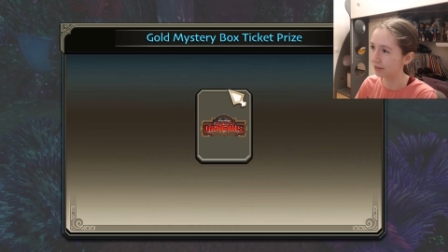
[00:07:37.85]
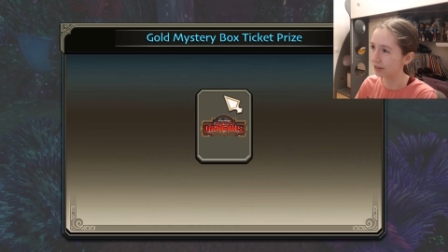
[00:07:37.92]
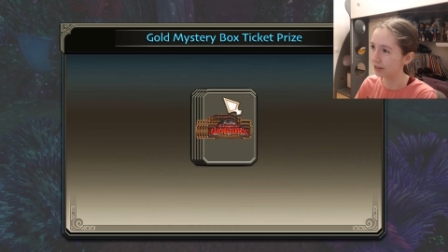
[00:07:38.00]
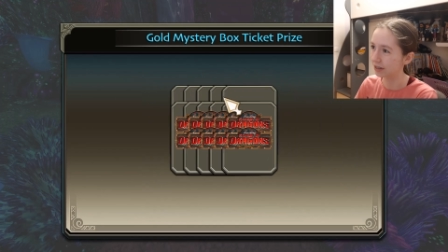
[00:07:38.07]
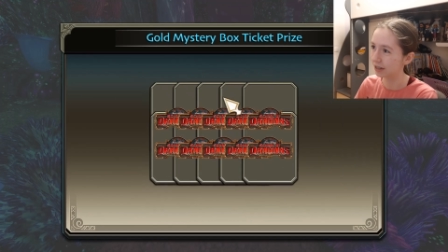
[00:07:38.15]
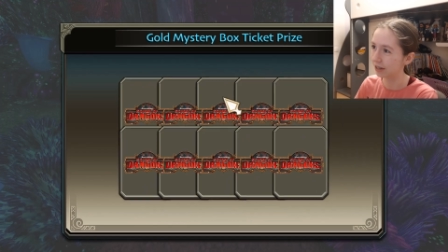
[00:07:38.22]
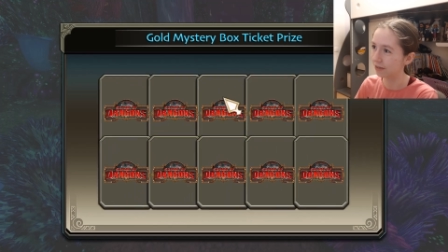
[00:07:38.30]
I'll
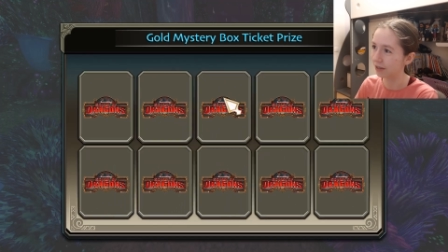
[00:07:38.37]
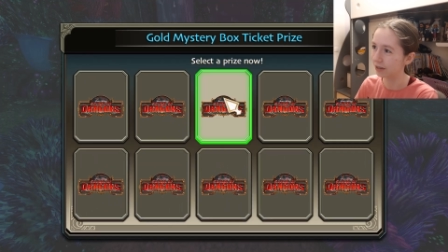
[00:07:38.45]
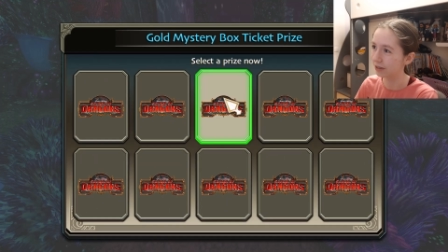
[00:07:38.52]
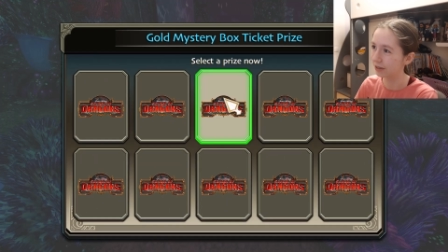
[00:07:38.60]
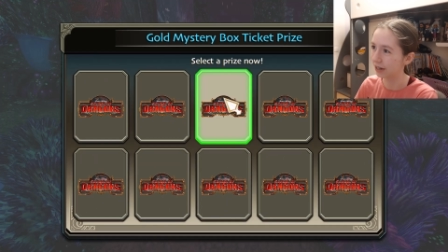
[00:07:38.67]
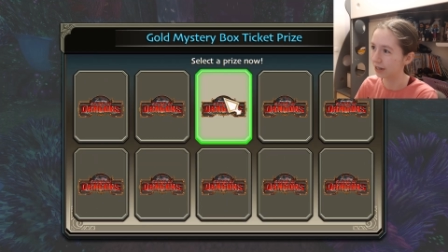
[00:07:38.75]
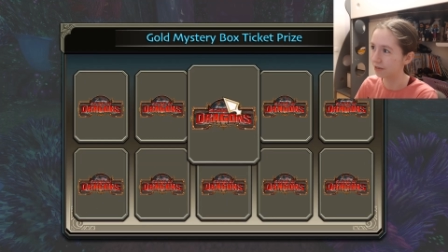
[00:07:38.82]
just give you
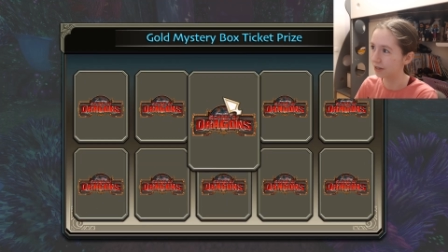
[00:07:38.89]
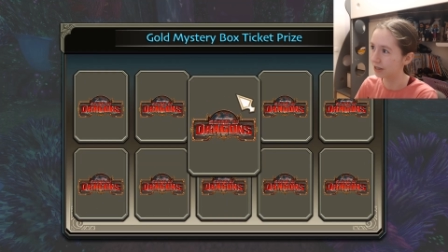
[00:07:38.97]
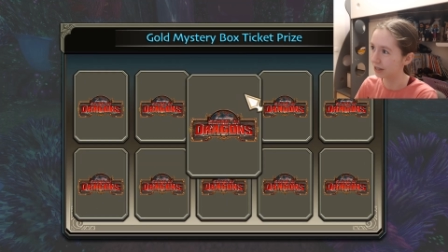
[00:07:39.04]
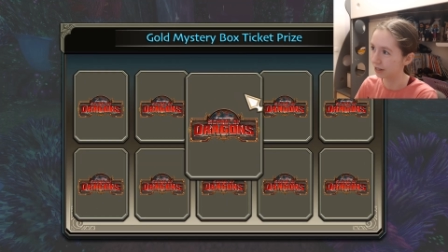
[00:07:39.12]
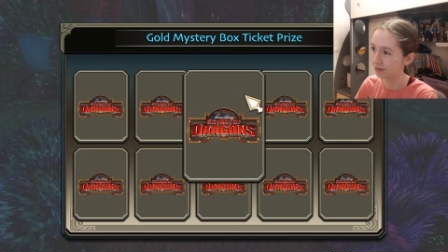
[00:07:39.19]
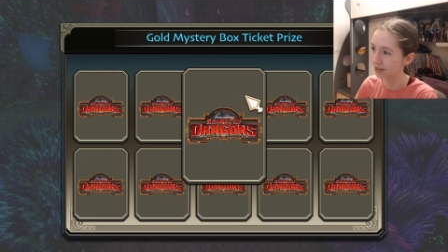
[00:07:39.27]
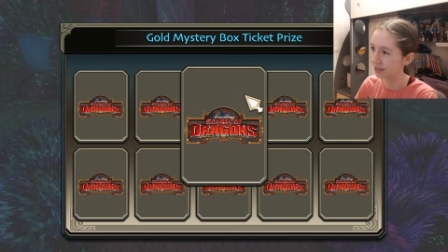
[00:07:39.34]
200
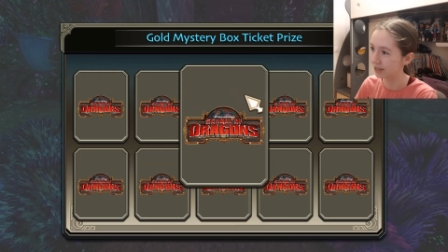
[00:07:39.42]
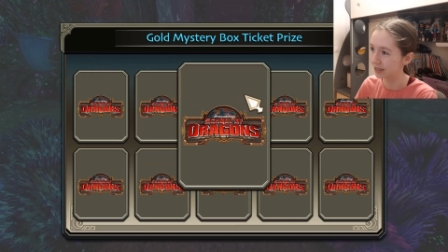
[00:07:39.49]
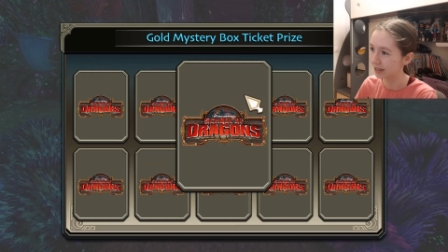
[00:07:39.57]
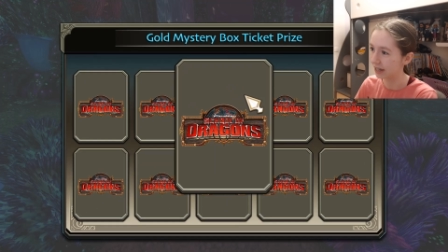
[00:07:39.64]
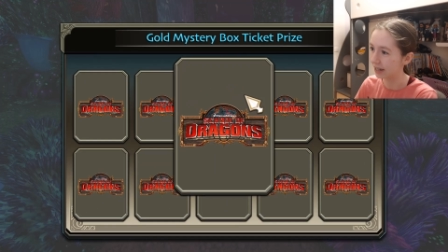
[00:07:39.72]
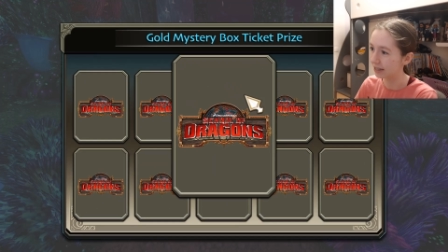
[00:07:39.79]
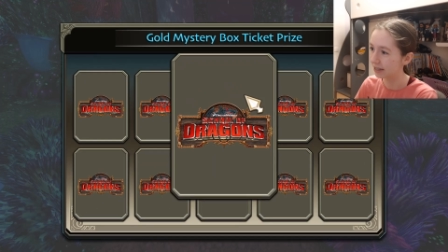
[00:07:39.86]
gems
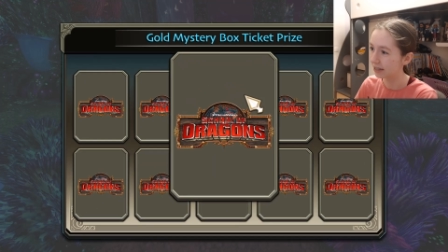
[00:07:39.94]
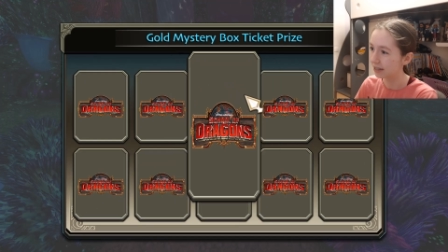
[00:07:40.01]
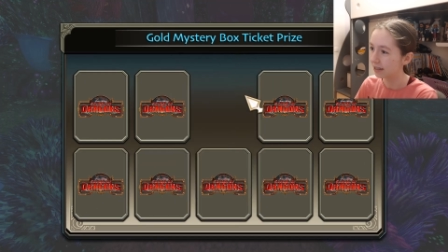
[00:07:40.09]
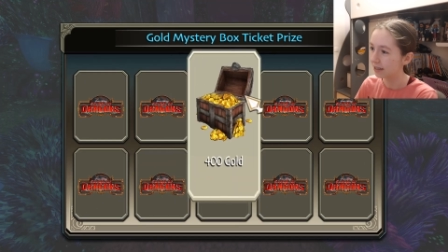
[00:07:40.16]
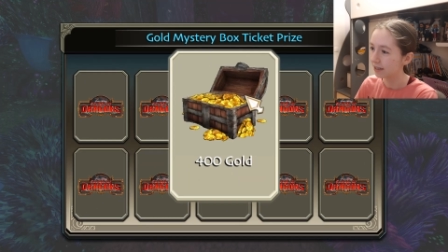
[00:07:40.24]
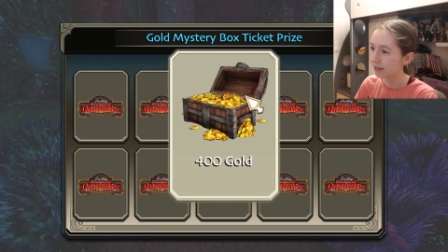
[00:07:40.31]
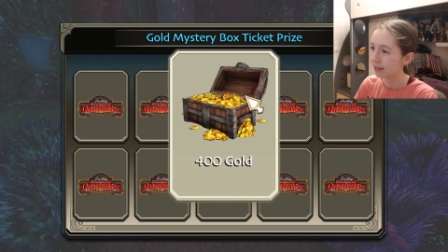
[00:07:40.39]
instead.
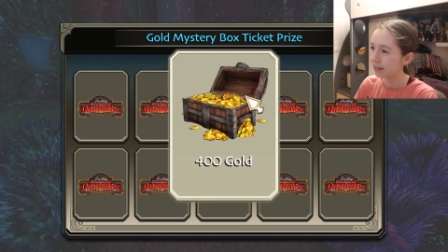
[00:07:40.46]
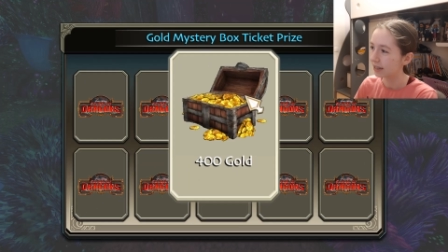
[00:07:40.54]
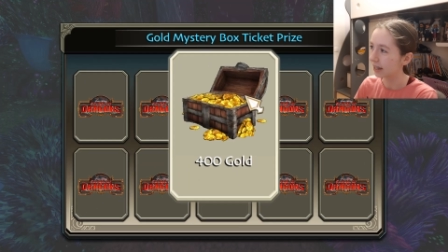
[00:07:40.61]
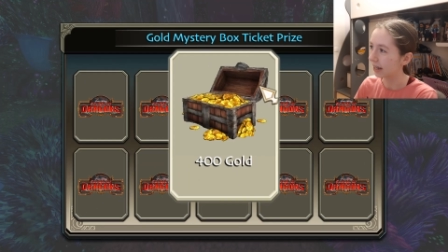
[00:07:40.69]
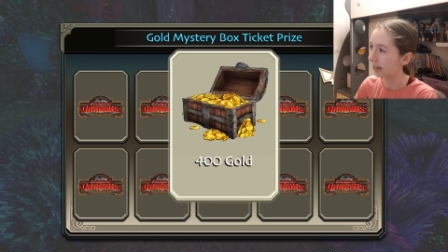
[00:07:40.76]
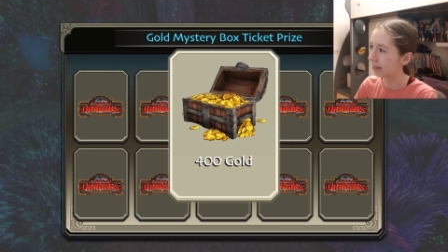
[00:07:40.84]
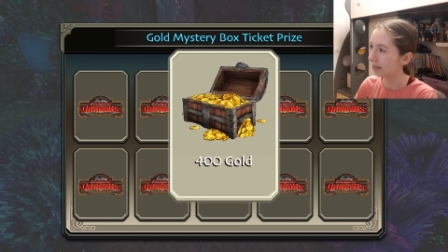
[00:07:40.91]

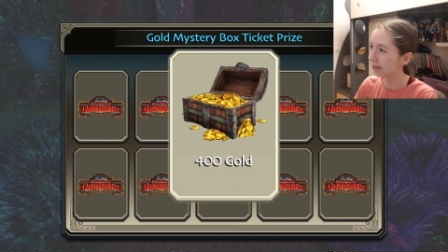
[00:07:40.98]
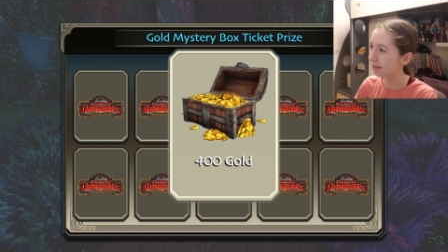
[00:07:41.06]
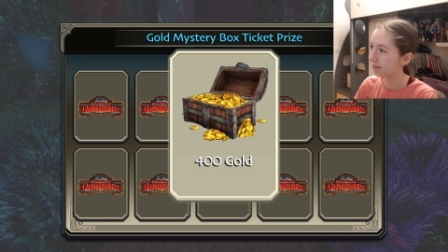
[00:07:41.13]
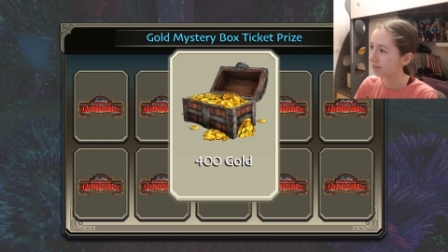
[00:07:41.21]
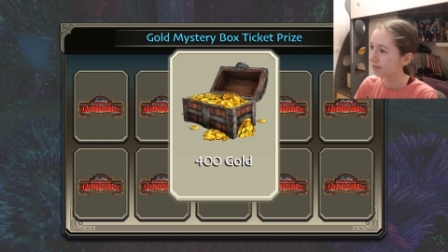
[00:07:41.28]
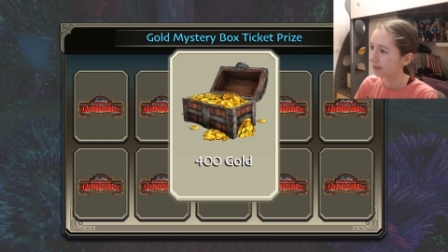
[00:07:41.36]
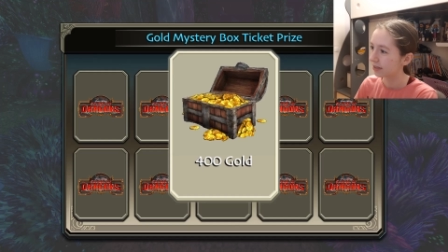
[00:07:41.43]
Thanks.